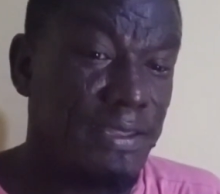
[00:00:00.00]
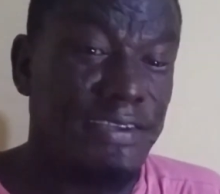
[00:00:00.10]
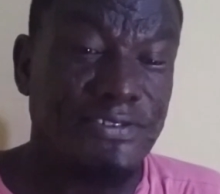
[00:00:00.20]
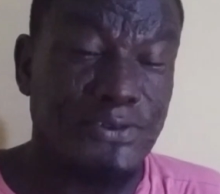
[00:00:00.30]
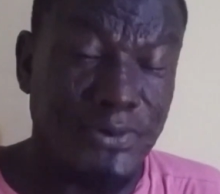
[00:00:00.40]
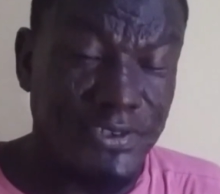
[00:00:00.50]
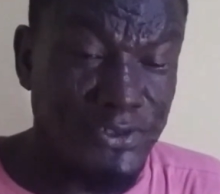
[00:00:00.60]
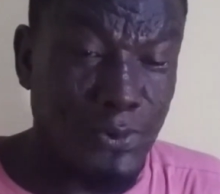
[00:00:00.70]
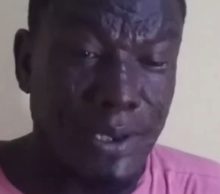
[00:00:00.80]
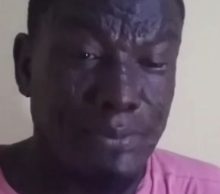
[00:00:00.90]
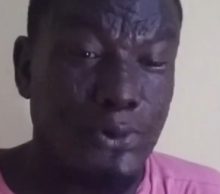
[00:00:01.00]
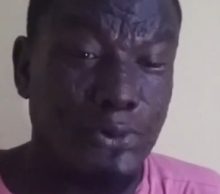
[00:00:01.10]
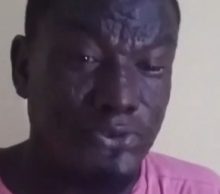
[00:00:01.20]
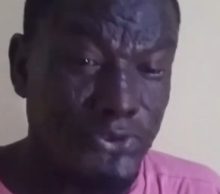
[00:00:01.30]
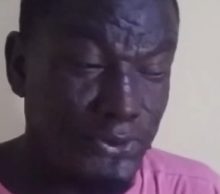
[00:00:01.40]
There's a reason why I'm
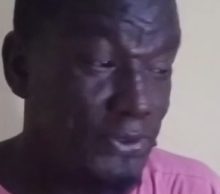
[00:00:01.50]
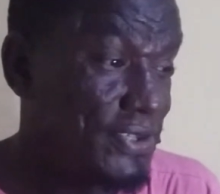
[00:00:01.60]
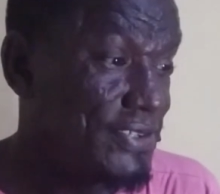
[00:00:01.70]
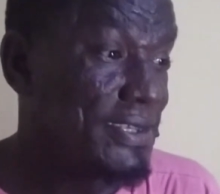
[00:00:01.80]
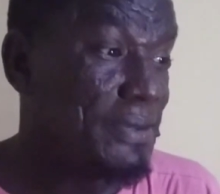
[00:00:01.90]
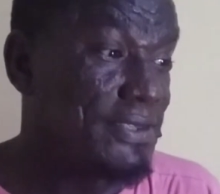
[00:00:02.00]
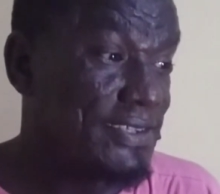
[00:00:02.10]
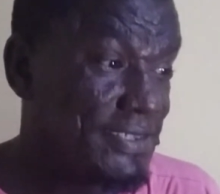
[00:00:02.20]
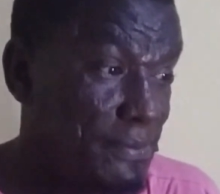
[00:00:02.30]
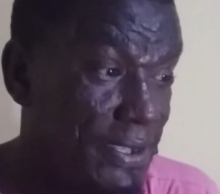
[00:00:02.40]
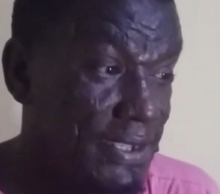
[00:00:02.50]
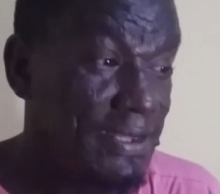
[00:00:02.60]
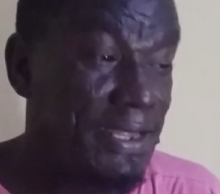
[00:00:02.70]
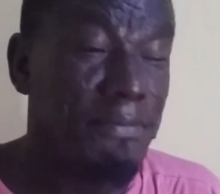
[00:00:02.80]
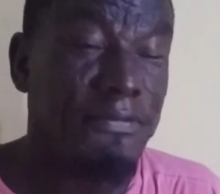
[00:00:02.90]
going through this. I'm
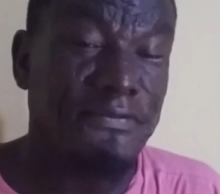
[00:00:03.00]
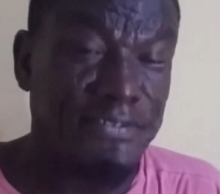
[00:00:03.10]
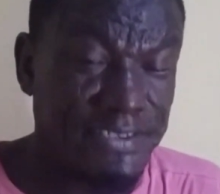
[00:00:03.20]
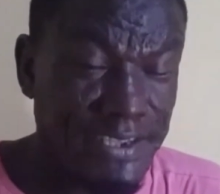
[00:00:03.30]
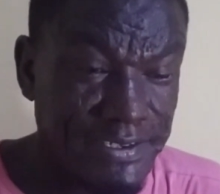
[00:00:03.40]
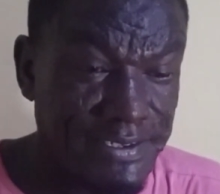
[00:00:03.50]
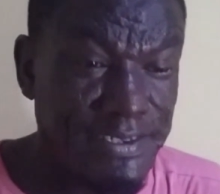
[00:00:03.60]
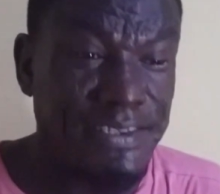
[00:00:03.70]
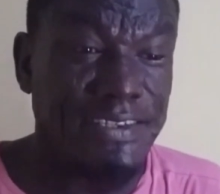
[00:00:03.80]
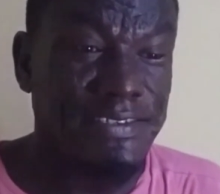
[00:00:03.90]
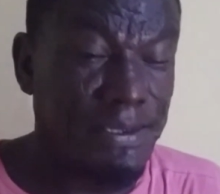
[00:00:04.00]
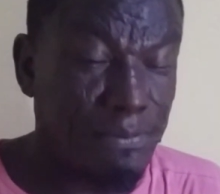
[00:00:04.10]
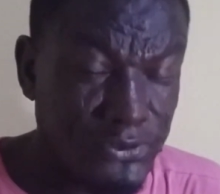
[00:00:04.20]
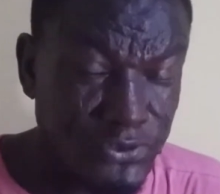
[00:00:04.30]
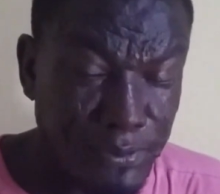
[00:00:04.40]
emphasizing this.
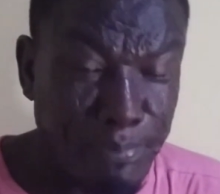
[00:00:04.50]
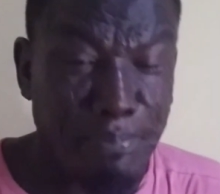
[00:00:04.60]
I'm also